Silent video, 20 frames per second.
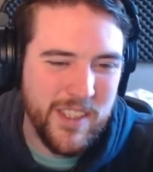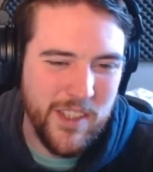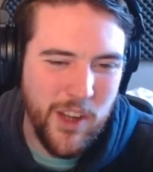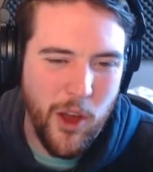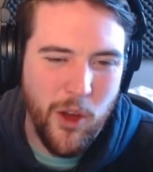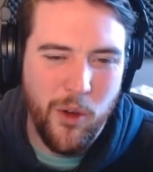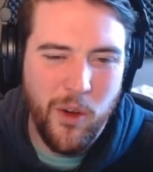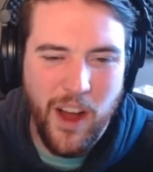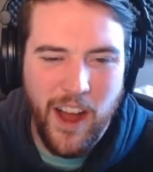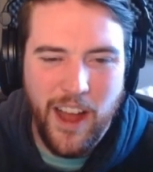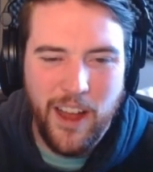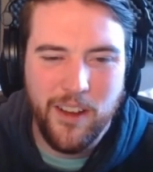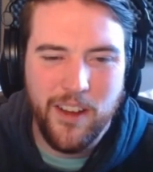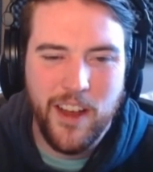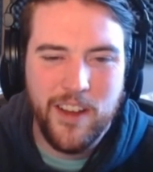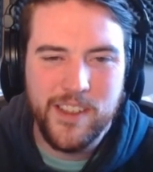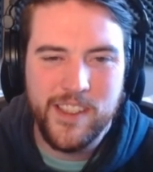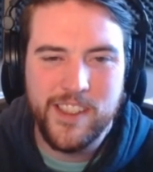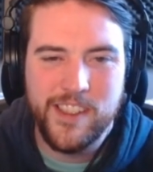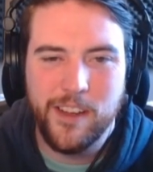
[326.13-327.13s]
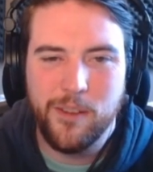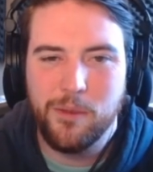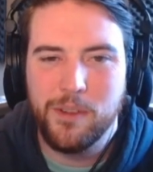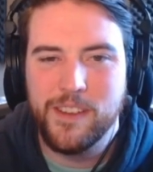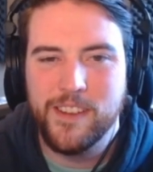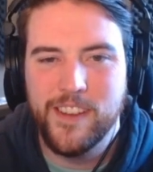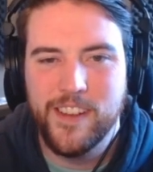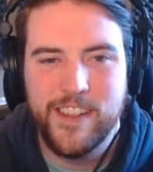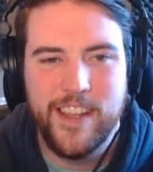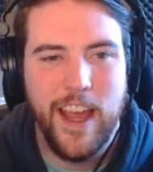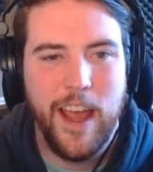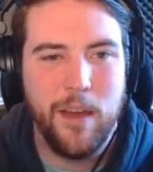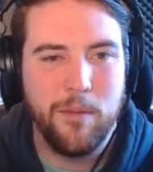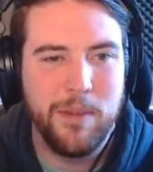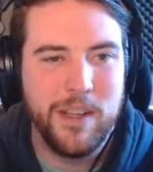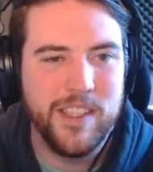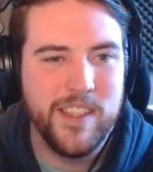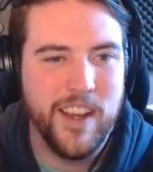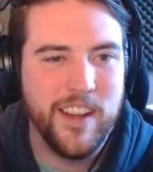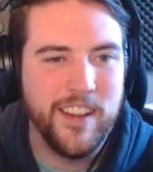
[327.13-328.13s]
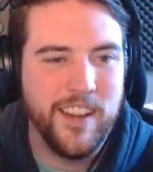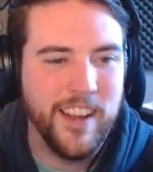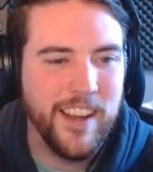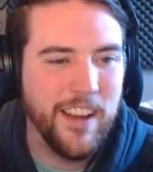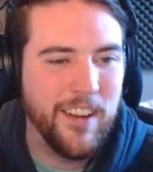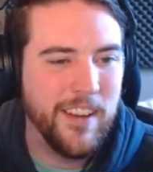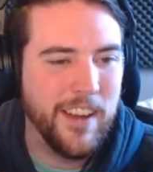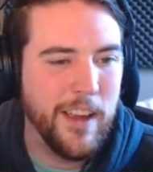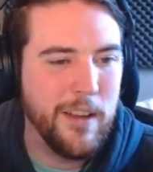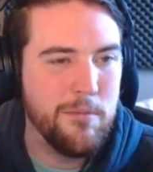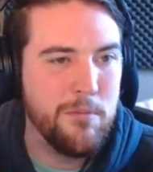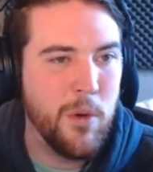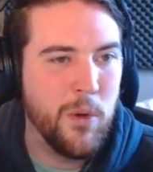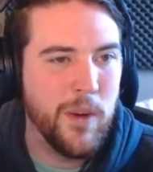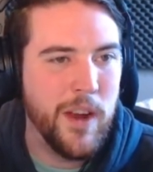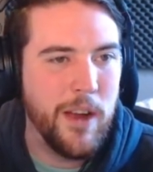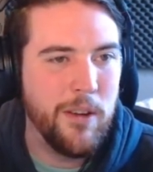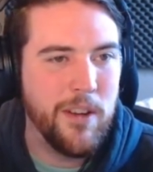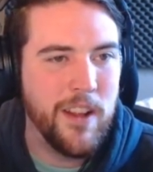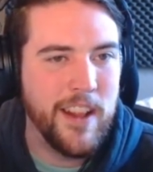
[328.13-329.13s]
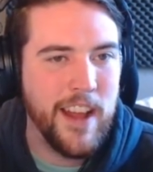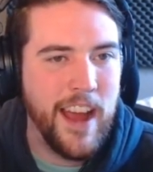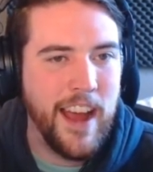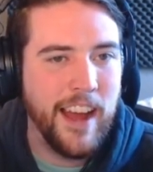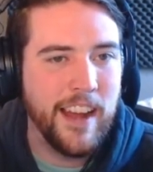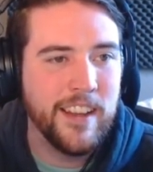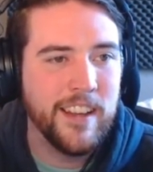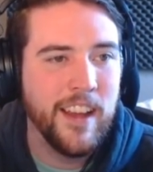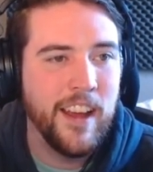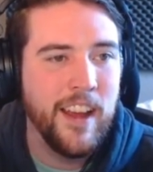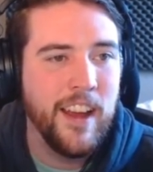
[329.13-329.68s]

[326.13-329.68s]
no. I'll, I'll stick with the damage. I think I'll get more out of that.